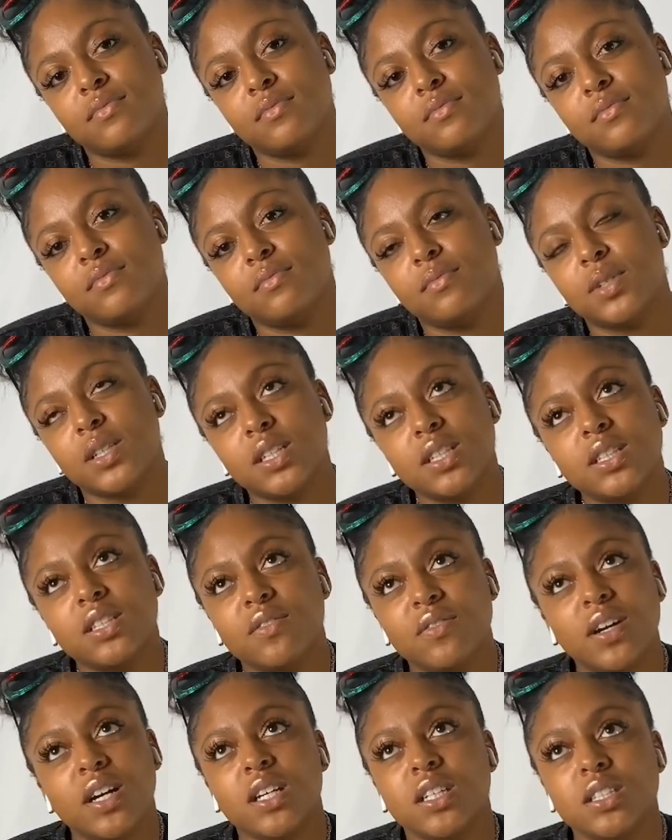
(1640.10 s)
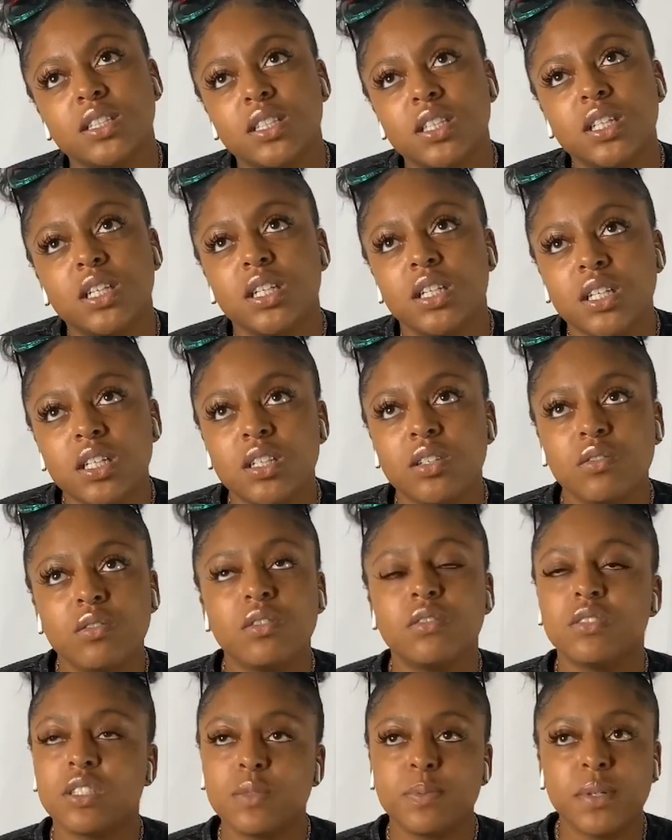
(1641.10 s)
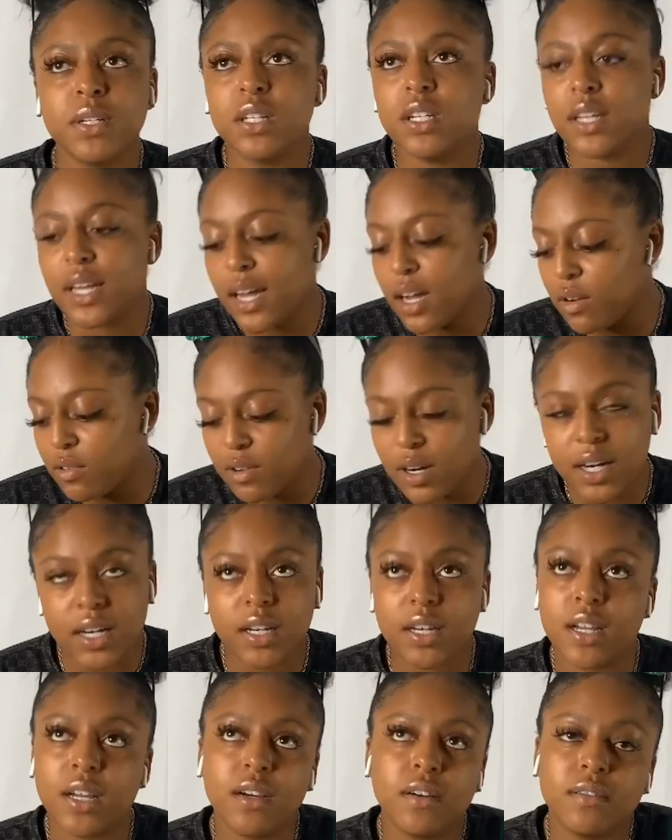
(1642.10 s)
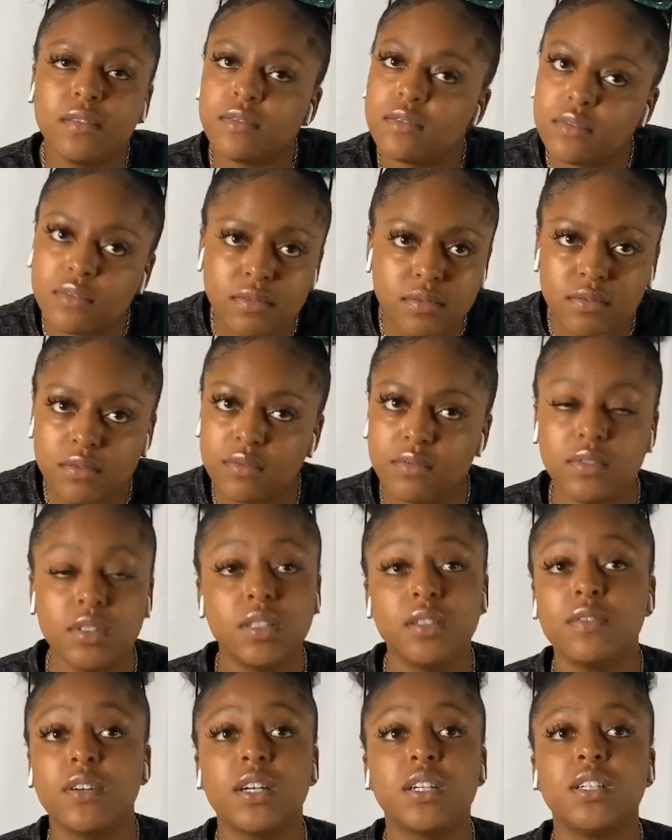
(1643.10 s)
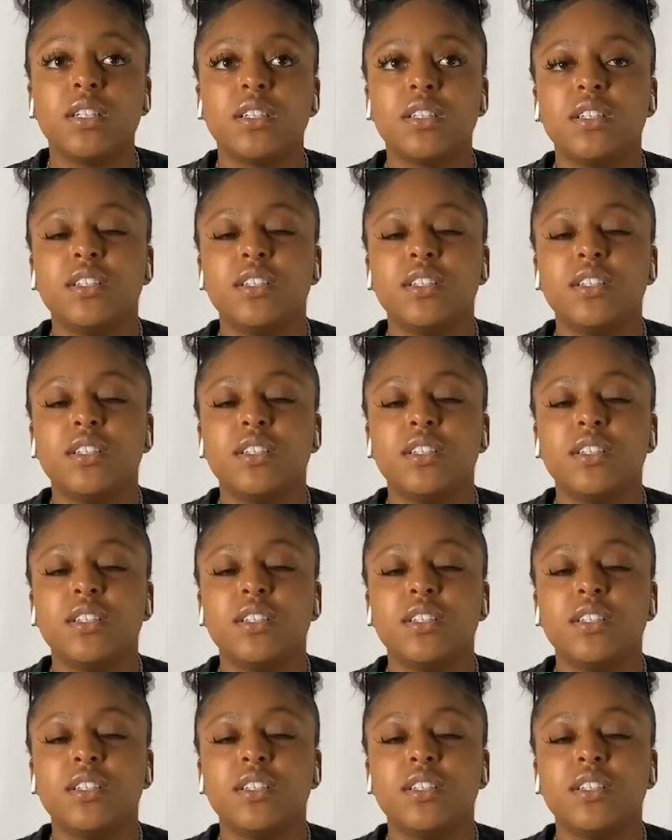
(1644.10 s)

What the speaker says: Because if I can see, you can spell it out, write it out, whatever I need to do.